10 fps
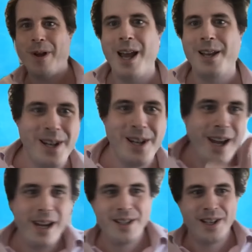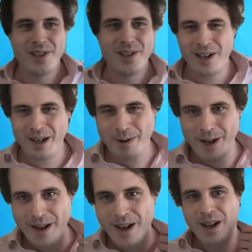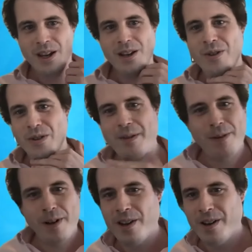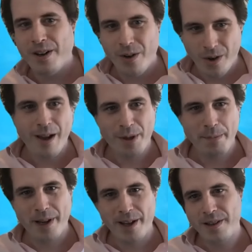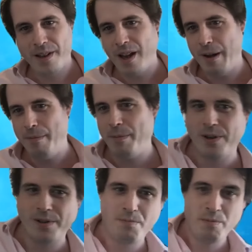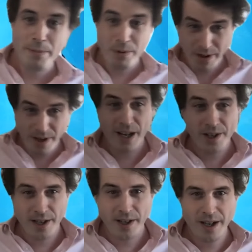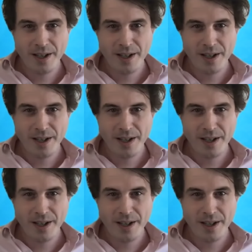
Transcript: SLA essentially where you definitely can't not have the blood because people could actually die.